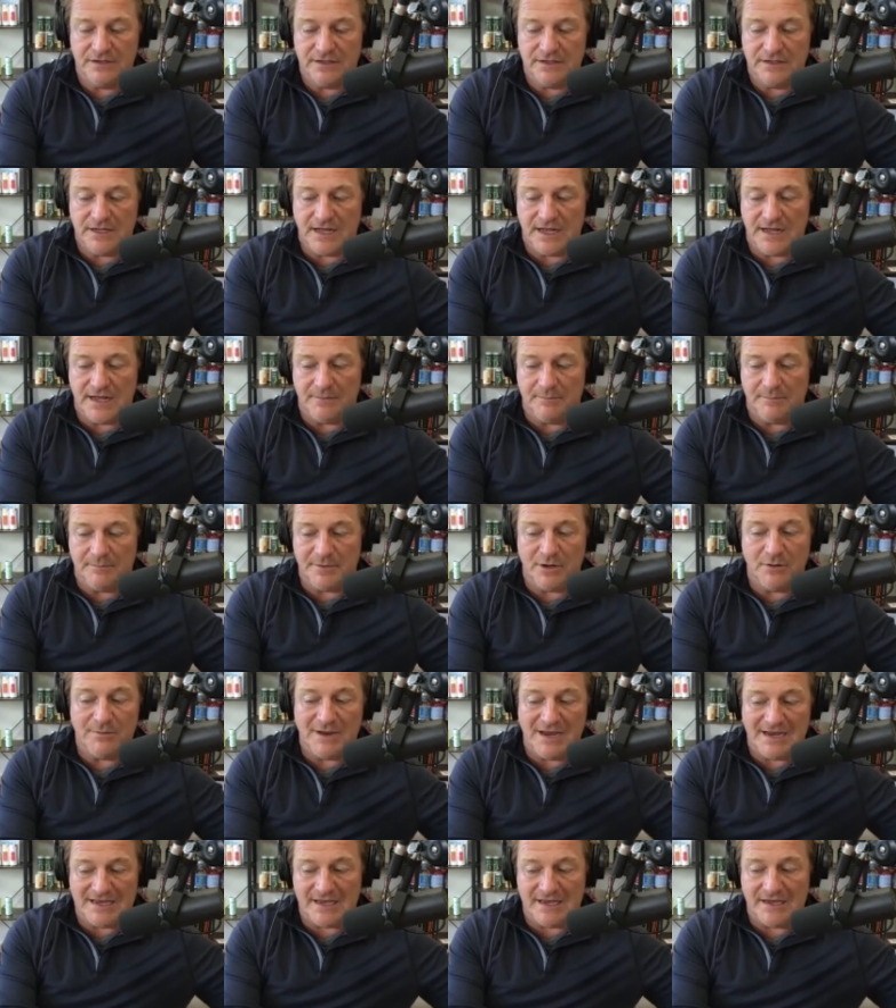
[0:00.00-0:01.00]
uh, beer
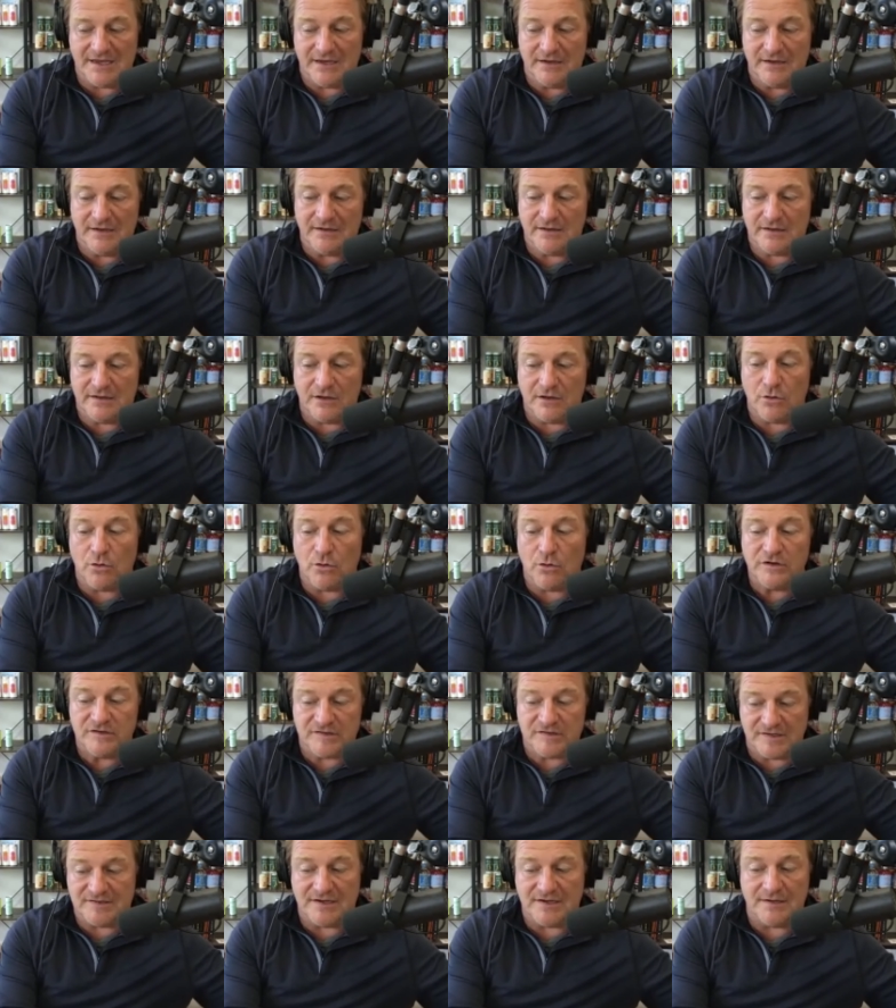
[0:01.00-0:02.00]
making
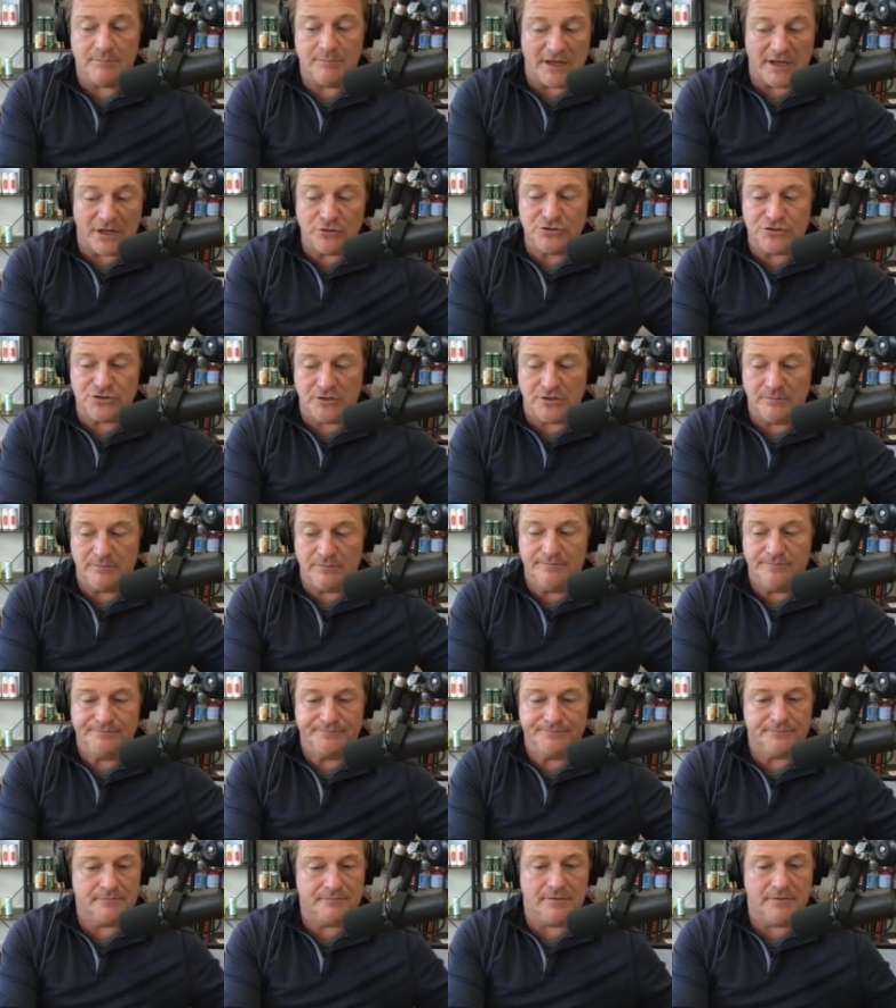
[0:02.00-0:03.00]
courses in Belgium.
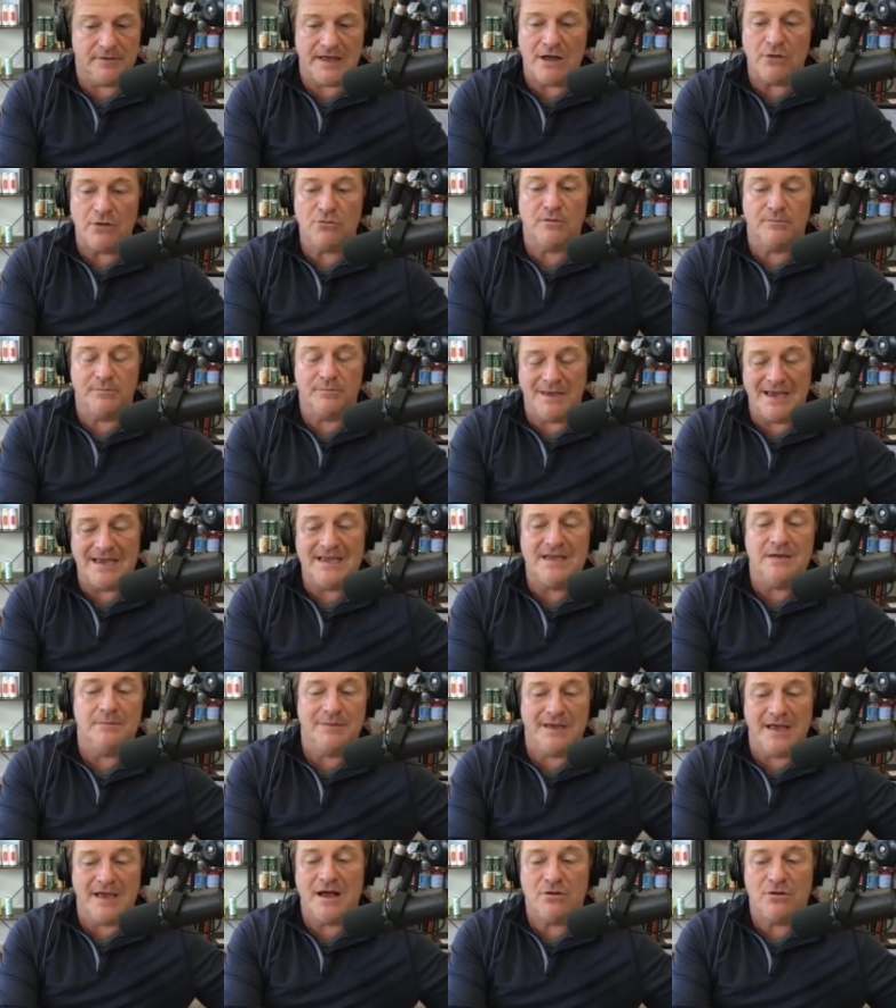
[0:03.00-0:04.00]
Al-
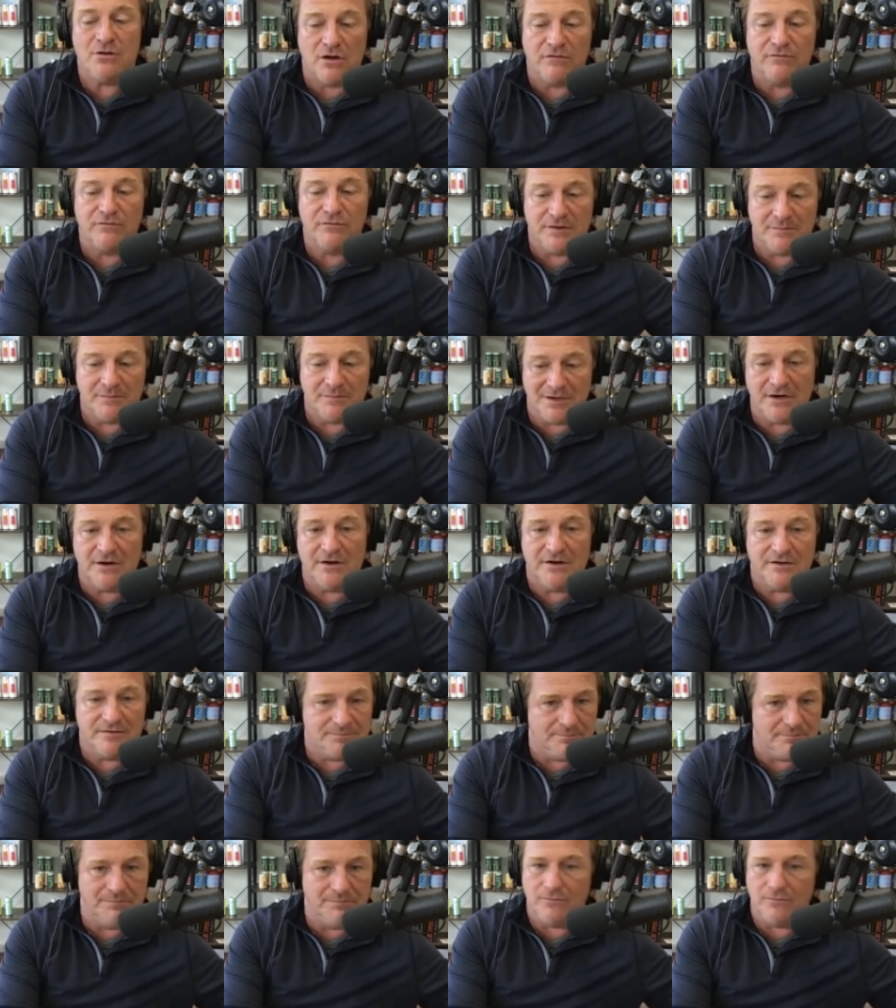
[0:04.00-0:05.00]
making alcohol free beer is
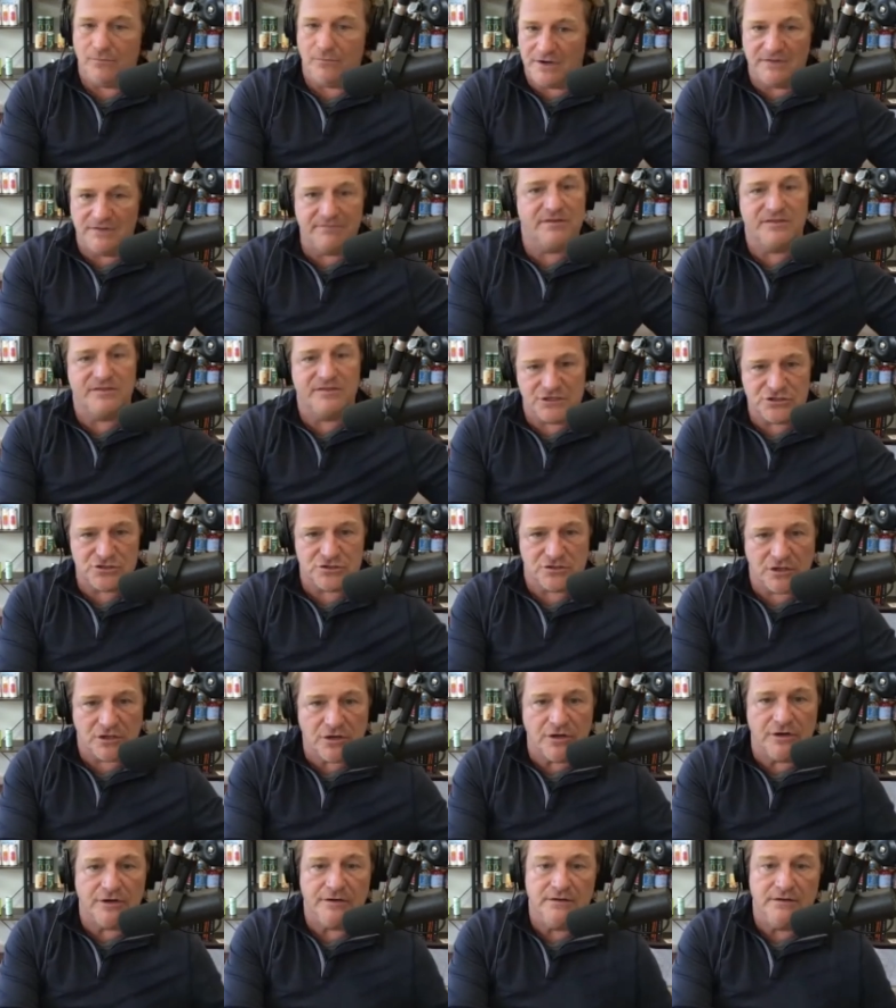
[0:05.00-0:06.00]
one of the things you
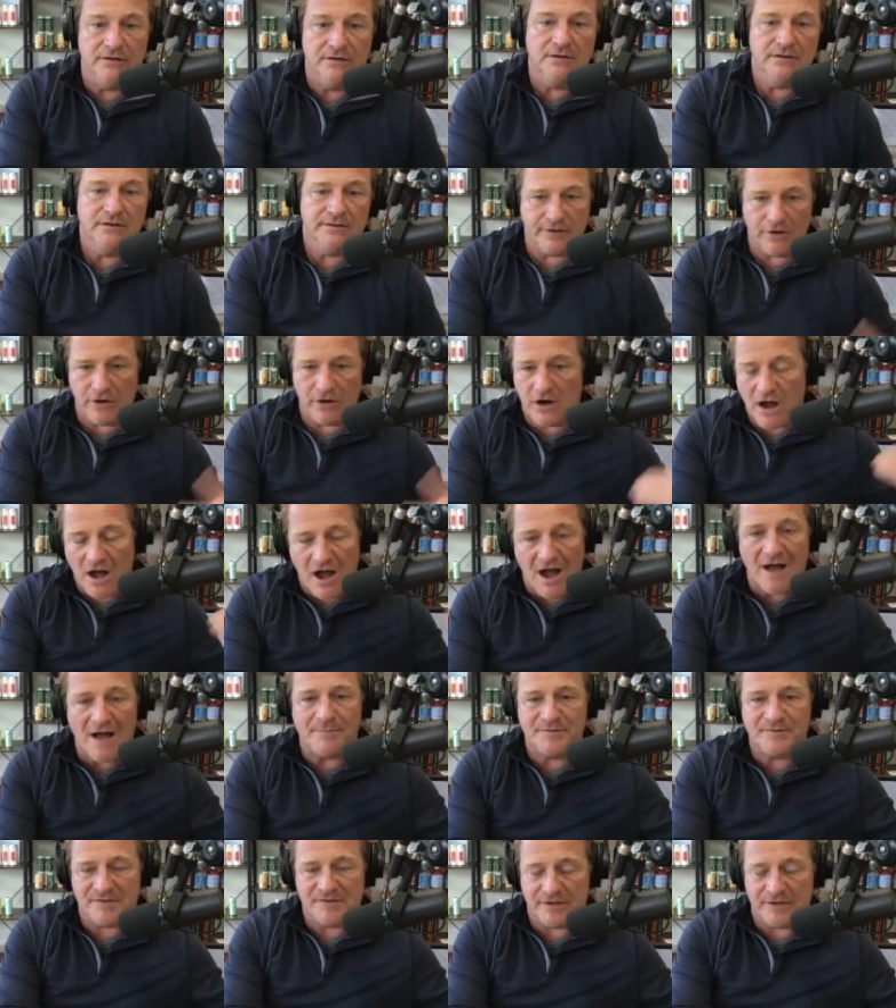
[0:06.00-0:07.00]
learn. There are
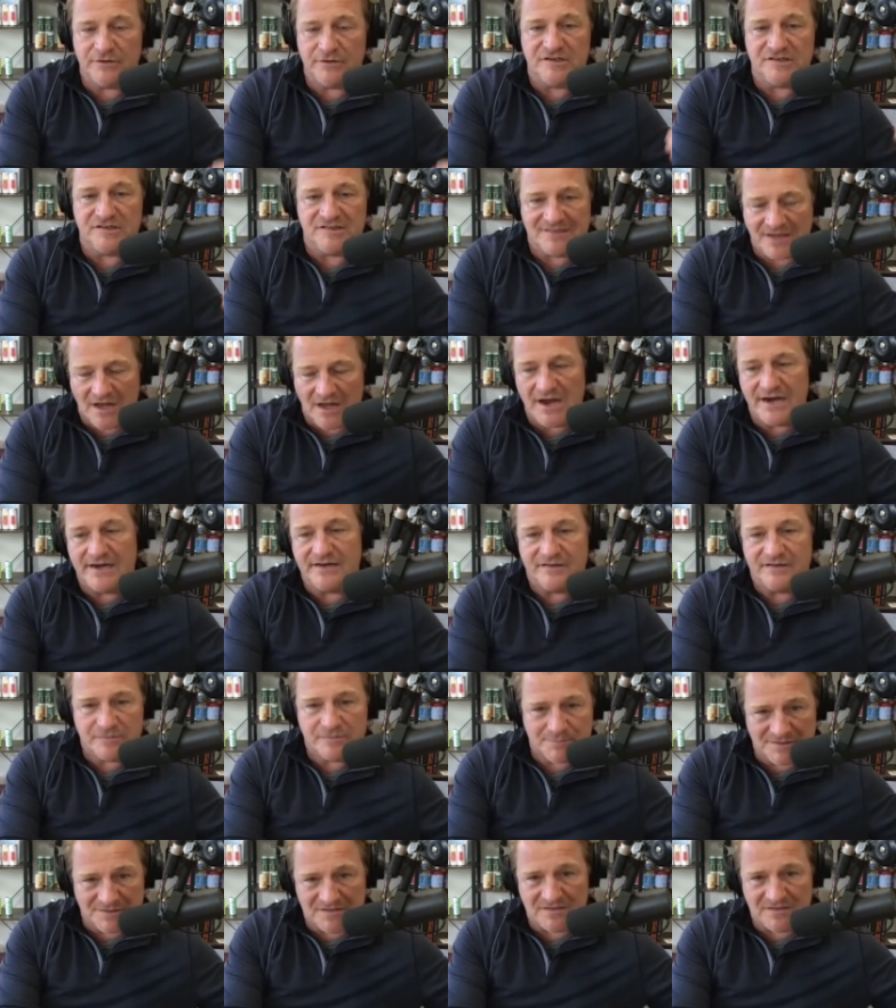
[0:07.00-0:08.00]
hops really? that are designed
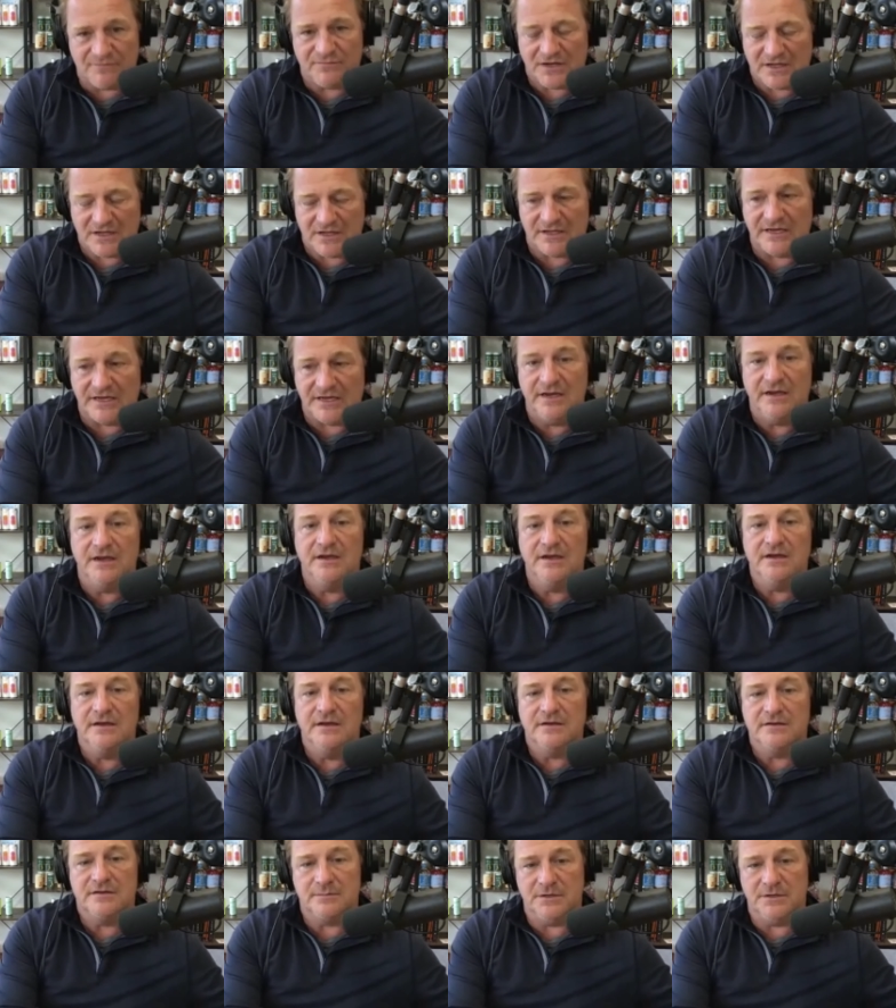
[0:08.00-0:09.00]
specifically
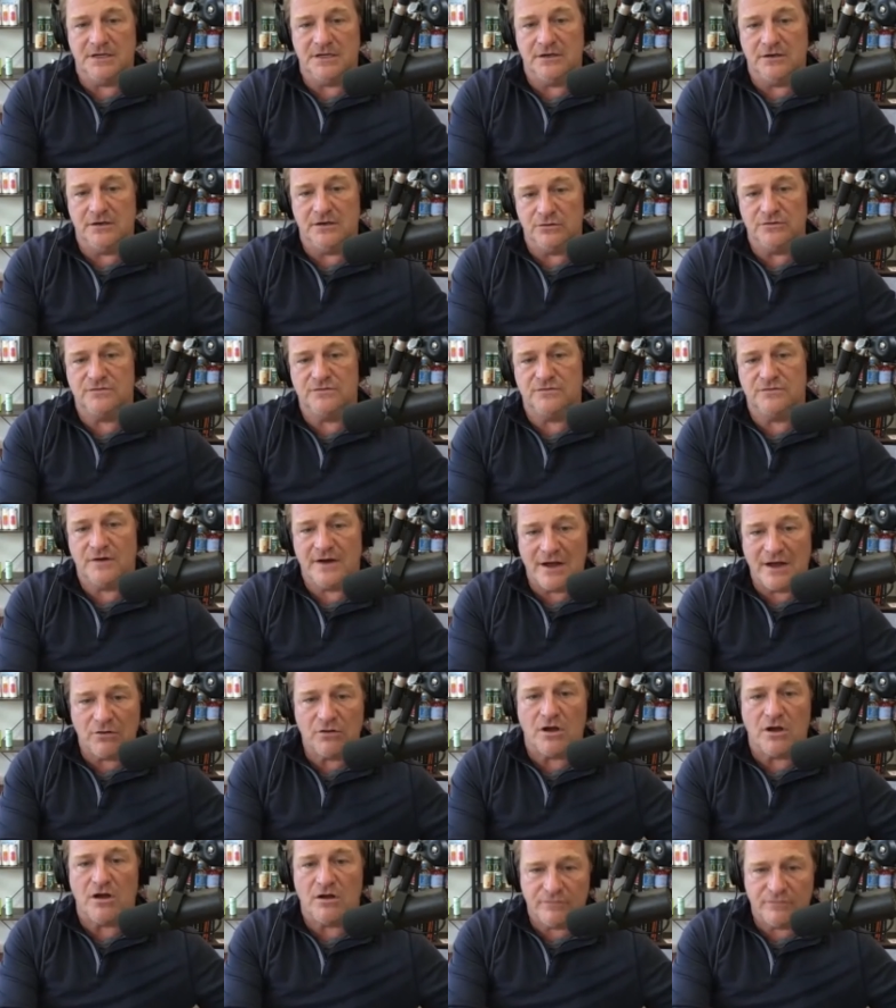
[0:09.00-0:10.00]
to be used for
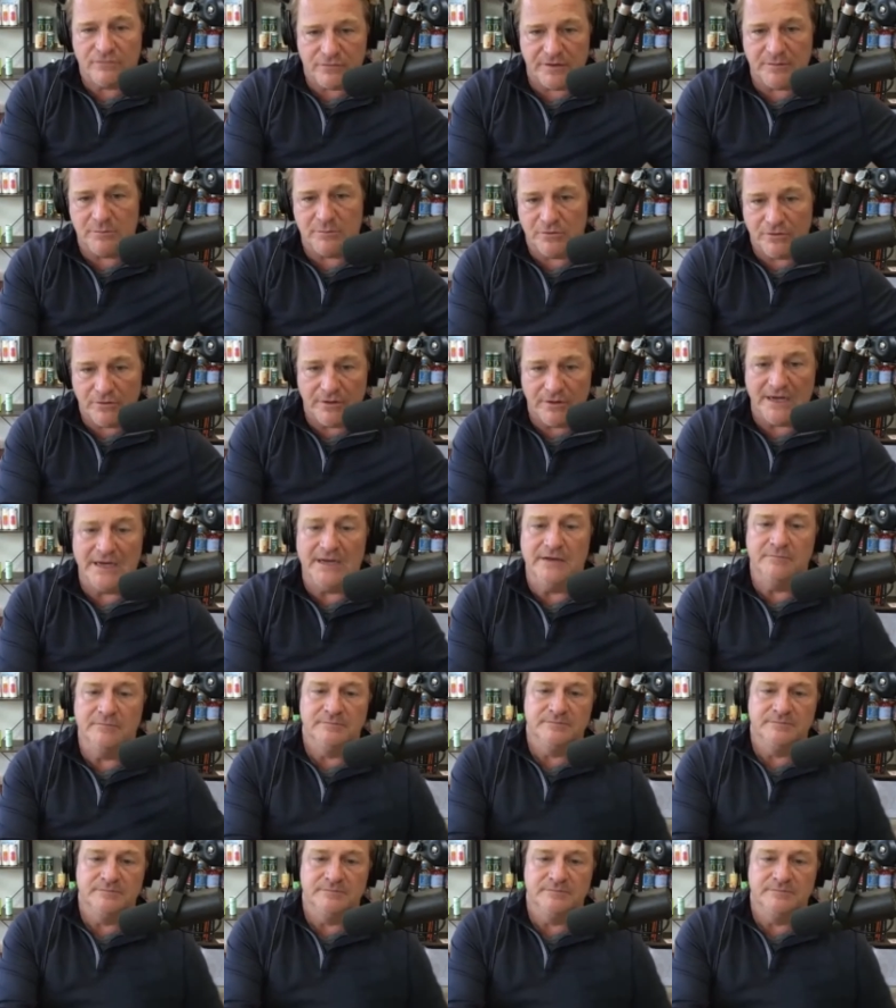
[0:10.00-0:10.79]
alcohol free brewing.